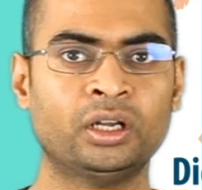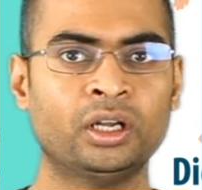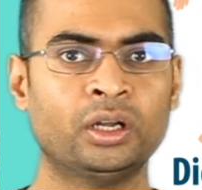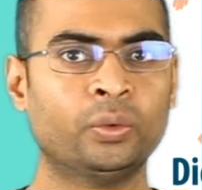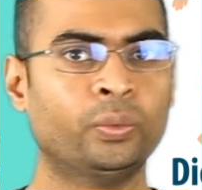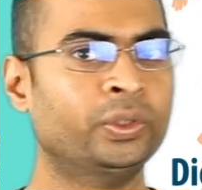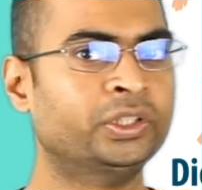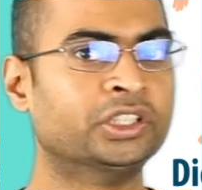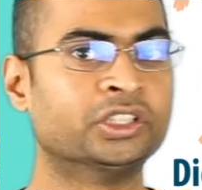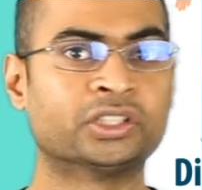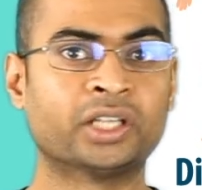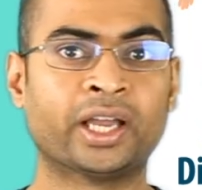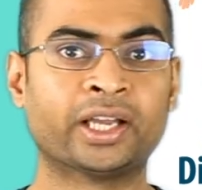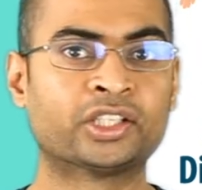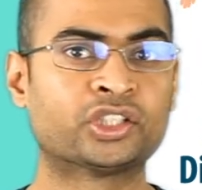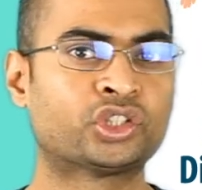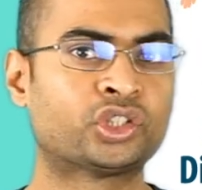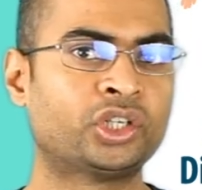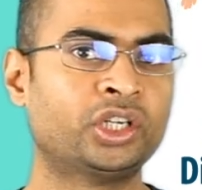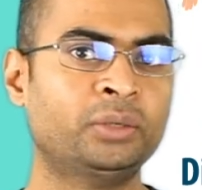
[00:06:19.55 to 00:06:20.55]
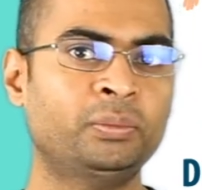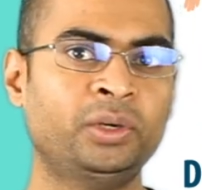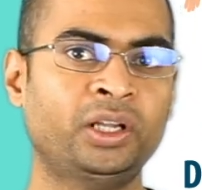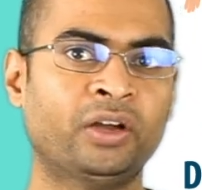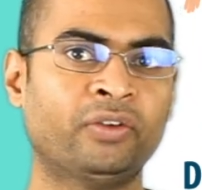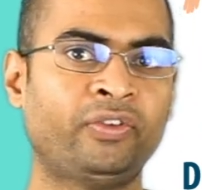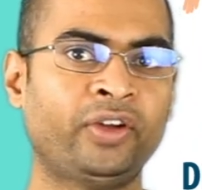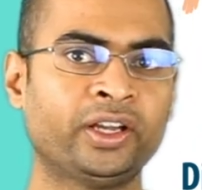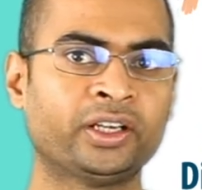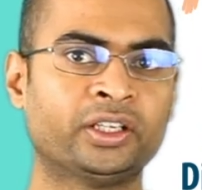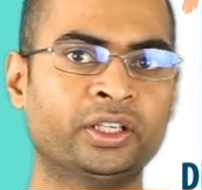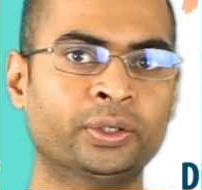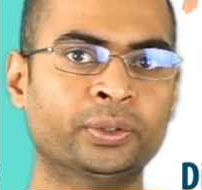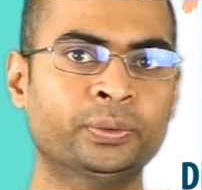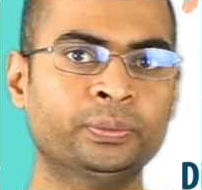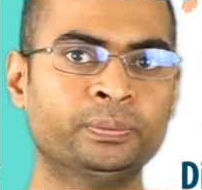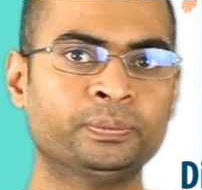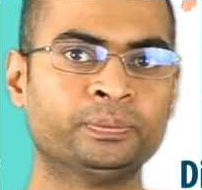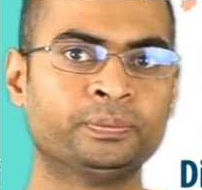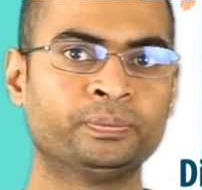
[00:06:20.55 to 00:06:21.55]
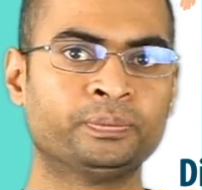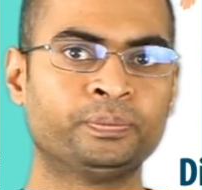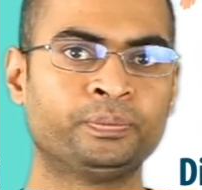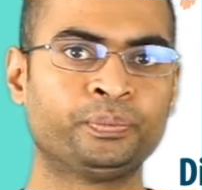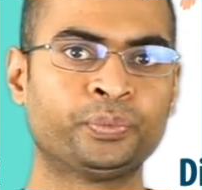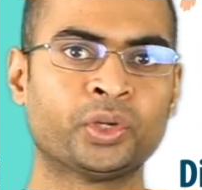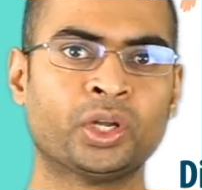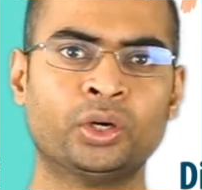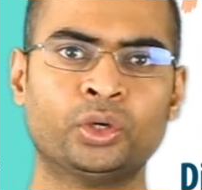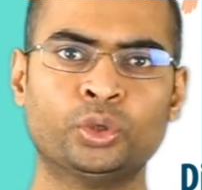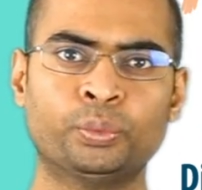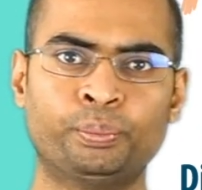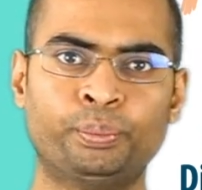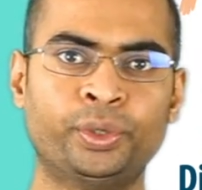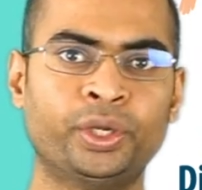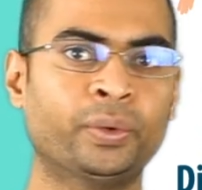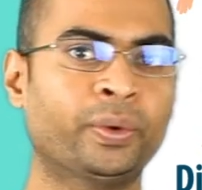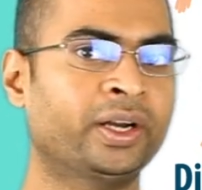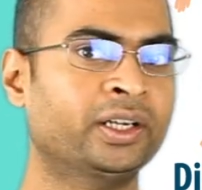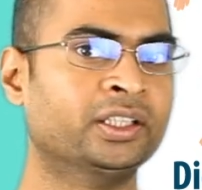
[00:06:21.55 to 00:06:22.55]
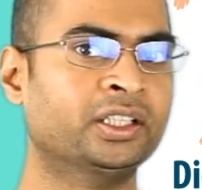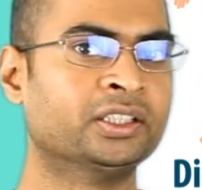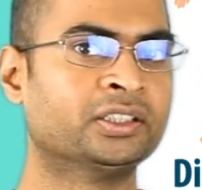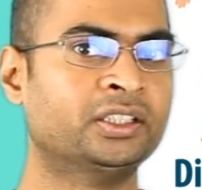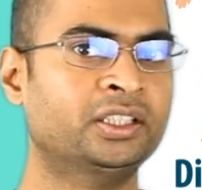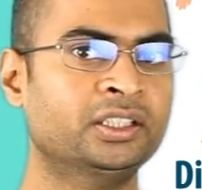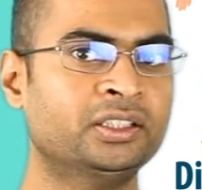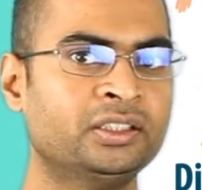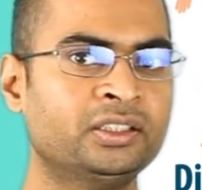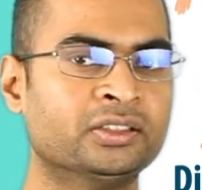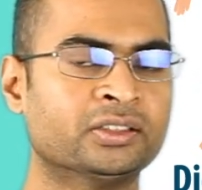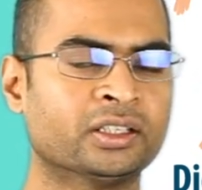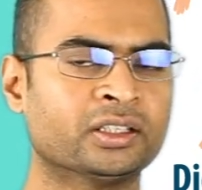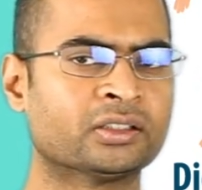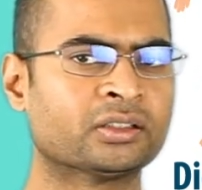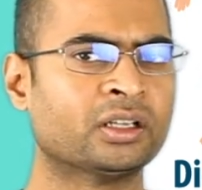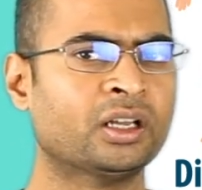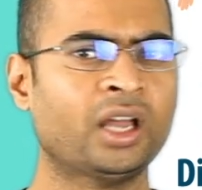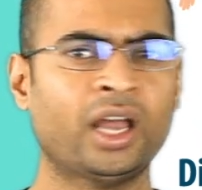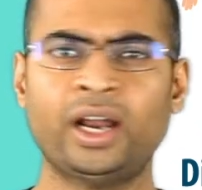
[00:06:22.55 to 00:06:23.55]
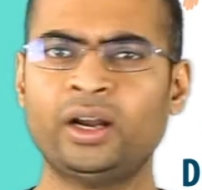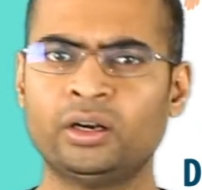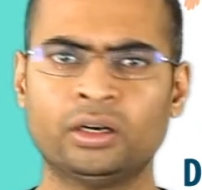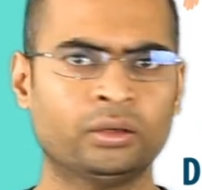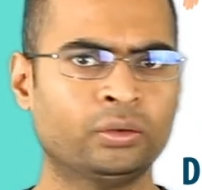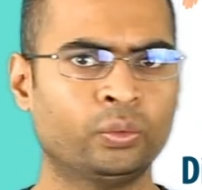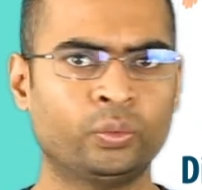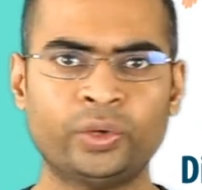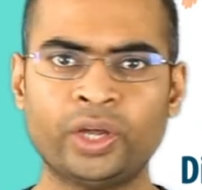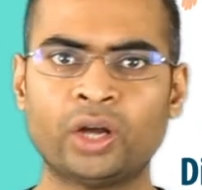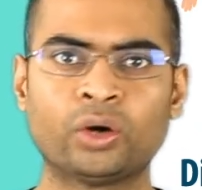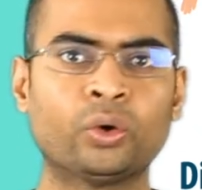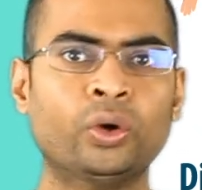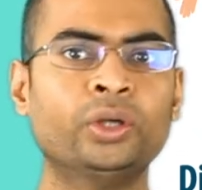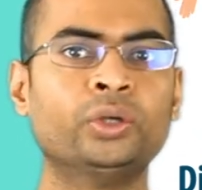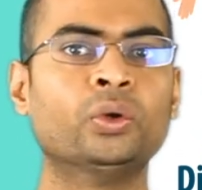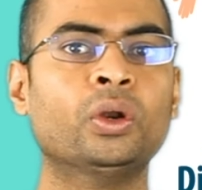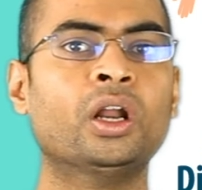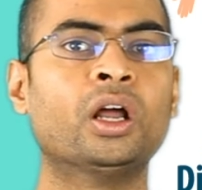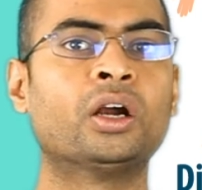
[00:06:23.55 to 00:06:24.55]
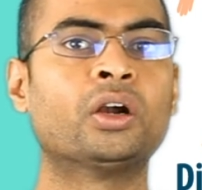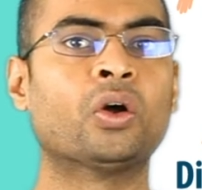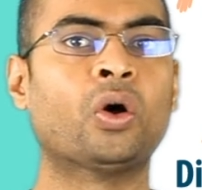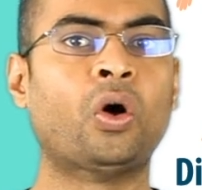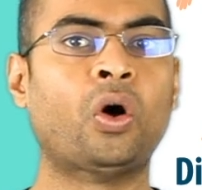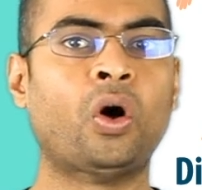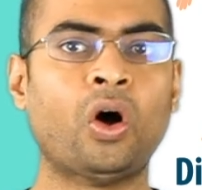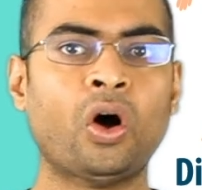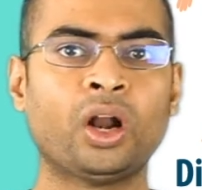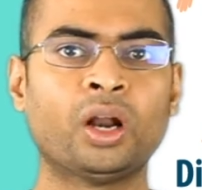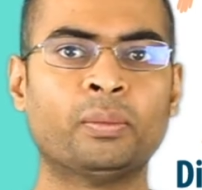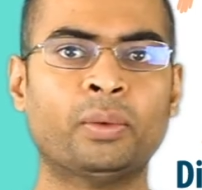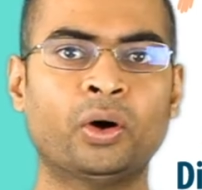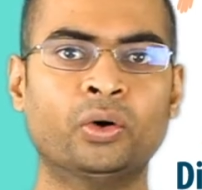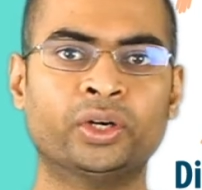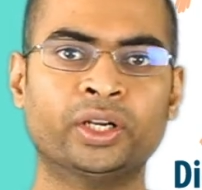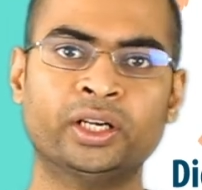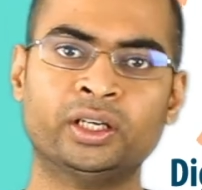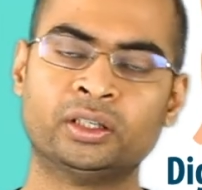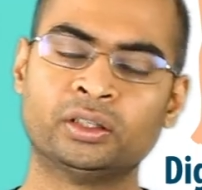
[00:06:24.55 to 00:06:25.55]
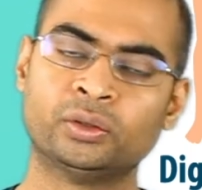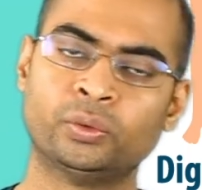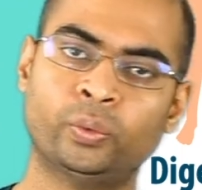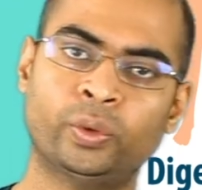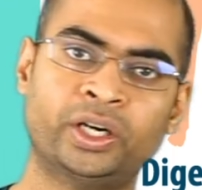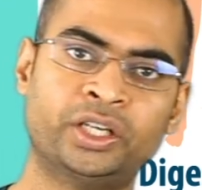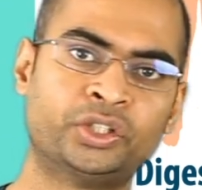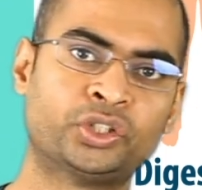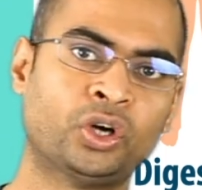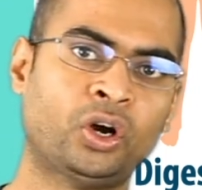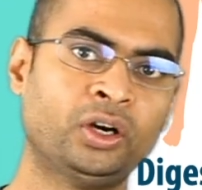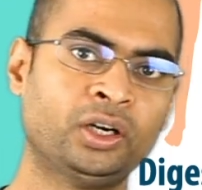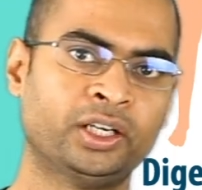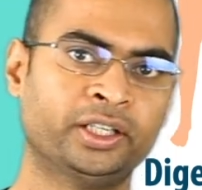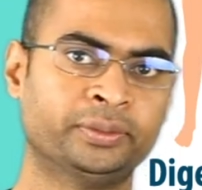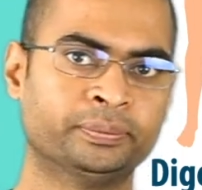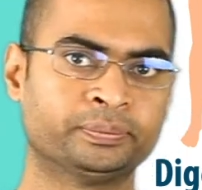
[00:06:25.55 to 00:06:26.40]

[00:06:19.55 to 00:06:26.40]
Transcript: which is extremely effective to prevent these diseases. And we are going to learn all about it very shortly.